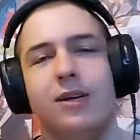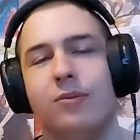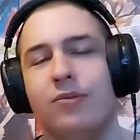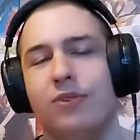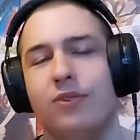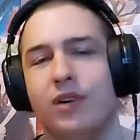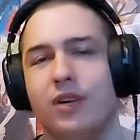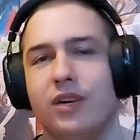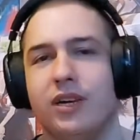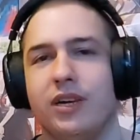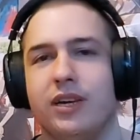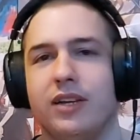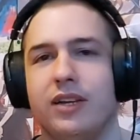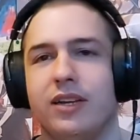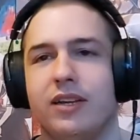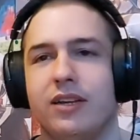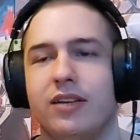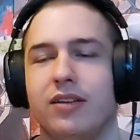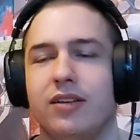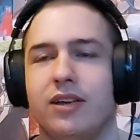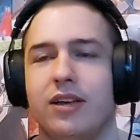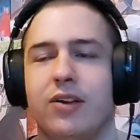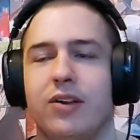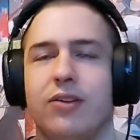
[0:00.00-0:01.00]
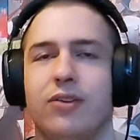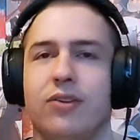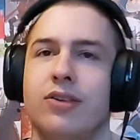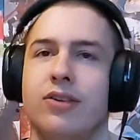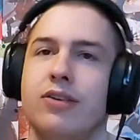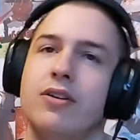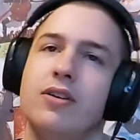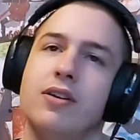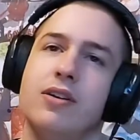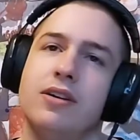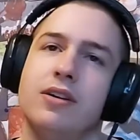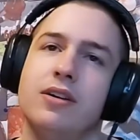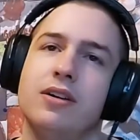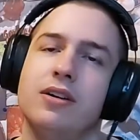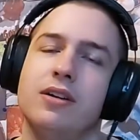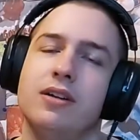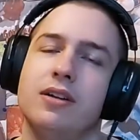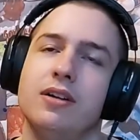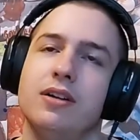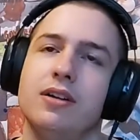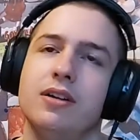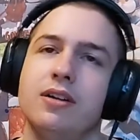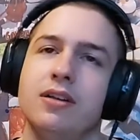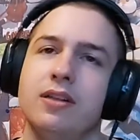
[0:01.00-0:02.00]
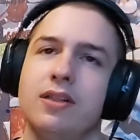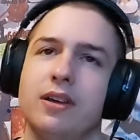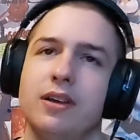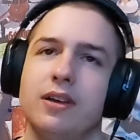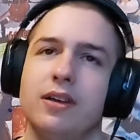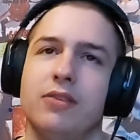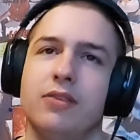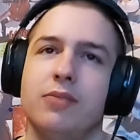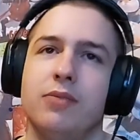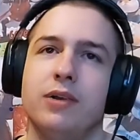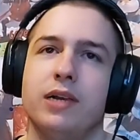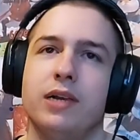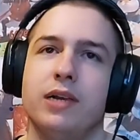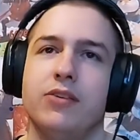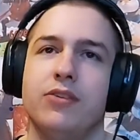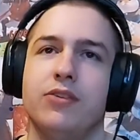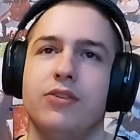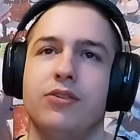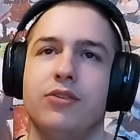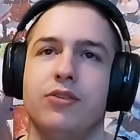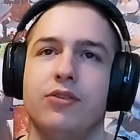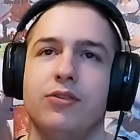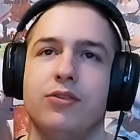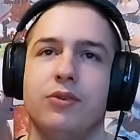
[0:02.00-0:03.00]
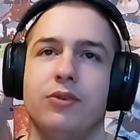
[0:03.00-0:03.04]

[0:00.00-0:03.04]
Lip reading: Probably like that. I don't know. No, it's probably like just a